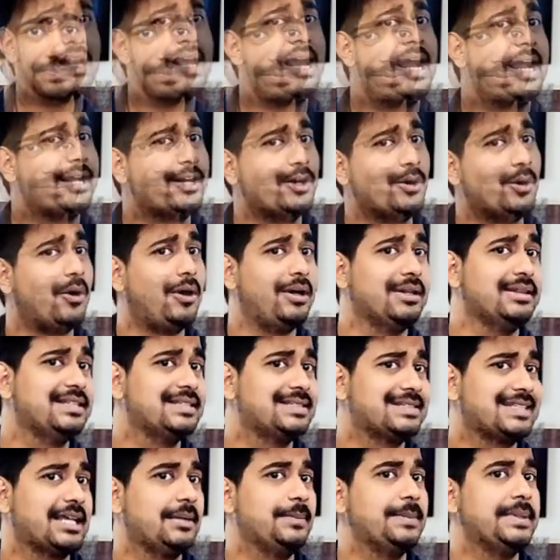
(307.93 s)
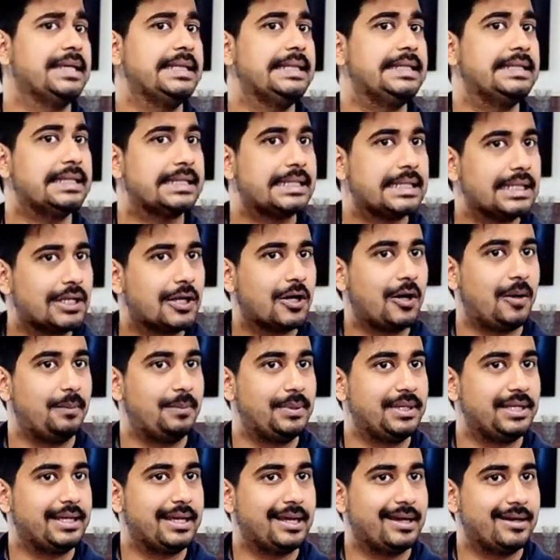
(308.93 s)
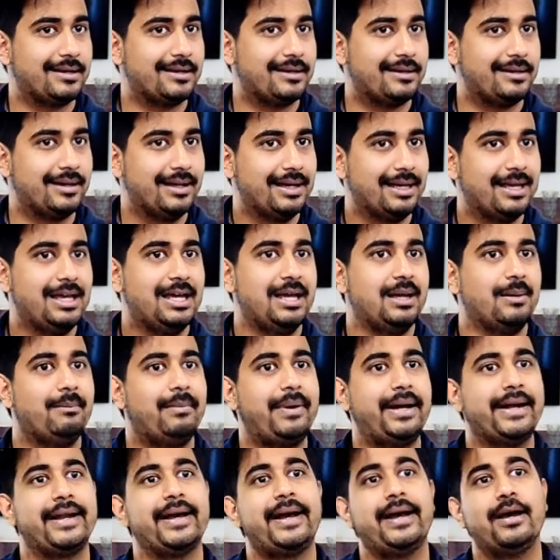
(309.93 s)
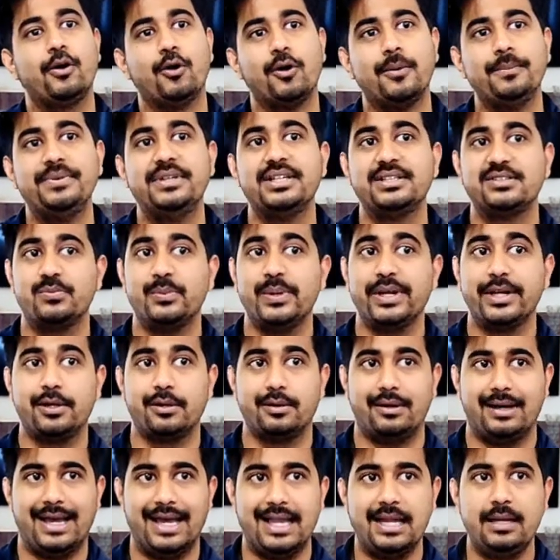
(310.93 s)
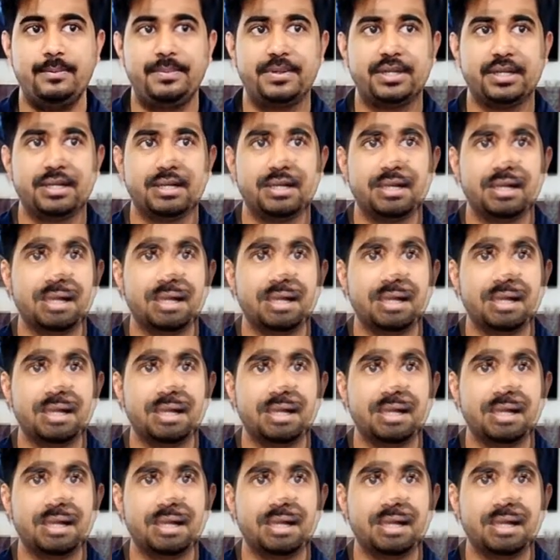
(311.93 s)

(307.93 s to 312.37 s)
I know all this can be a little complicated, but I hope this video helped.